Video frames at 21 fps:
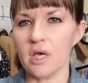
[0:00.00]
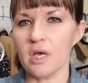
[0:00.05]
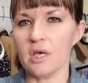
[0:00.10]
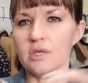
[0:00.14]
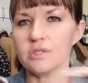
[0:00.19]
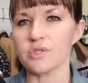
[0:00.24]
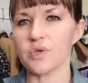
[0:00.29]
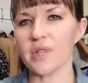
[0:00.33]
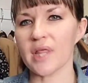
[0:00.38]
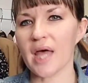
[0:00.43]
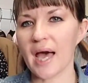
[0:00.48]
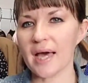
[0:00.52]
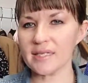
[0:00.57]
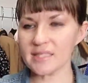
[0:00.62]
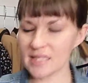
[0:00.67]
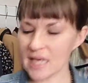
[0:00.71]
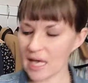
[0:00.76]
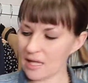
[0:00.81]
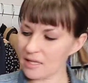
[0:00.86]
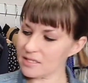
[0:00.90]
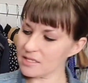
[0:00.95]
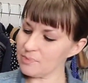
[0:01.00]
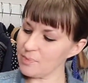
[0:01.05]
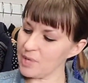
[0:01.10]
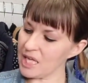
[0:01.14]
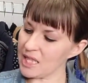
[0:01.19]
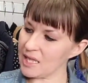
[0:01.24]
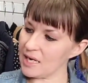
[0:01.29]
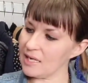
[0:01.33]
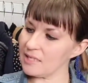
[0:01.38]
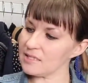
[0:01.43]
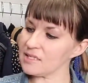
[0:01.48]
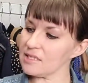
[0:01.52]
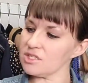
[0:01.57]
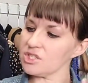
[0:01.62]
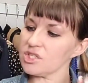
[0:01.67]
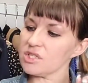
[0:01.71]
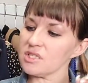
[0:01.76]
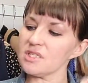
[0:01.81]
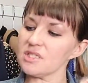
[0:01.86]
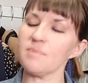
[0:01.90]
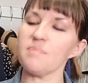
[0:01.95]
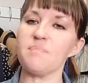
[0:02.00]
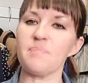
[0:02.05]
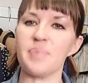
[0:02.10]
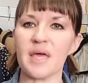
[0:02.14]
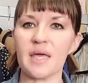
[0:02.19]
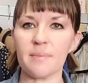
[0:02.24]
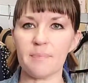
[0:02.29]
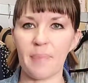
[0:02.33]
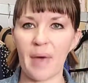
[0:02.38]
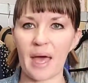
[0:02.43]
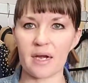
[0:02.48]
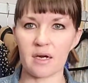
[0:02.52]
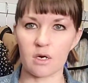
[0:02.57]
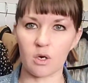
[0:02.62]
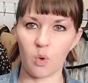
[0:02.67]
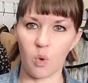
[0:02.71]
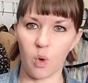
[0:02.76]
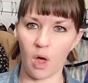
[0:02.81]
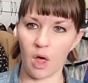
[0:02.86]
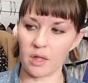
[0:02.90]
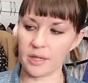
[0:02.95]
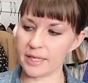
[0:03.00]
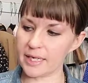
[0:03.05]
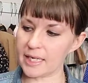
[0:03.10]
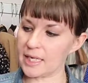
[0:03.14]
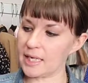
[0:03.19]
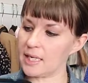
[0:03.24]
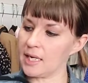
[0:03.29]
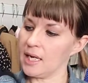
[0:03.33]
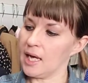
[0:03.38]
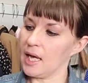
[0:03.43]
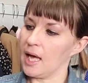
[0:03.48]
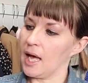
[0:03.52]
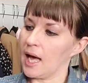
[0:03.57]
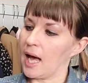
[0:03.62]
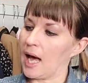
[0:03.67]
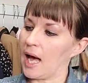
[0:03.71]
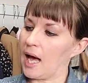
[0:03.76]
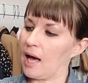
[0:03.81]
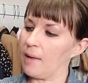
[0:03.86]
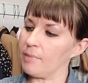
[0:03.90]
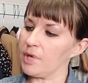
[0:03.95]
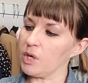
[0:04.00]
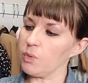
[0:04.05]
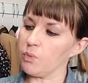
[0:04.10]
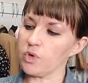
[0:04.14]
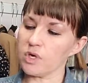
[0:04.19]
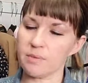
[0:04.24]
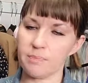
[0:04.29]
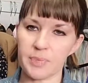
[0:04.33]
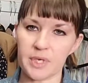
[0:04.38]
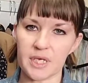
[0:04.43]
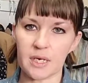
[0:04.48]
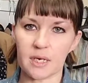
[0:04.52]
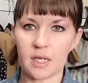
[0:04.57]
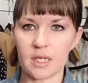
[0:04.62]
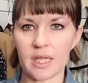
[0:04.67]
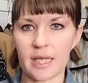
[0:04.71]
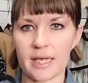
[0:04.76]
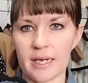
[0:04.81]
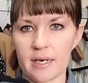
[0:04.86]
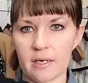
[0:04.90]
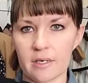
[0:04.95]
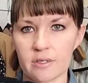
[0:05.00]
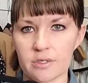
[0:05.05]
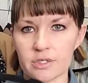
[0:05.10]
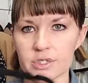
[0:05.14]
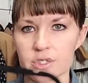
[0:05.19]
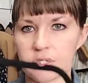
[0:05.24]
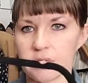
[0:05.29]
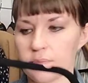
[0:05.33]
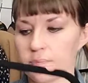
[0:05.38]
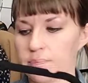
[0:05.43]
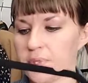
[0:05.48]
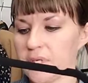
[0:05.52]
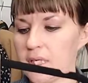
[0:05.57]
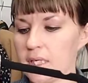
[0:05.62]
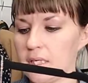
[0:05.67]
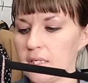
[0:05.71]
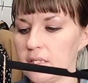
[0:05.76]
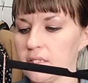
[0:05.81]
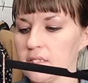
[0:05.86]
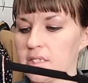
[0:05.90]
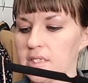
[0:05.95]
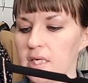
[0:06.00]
So that tells me that it's just a bit better quality. It wouldn't be a Claire's piece.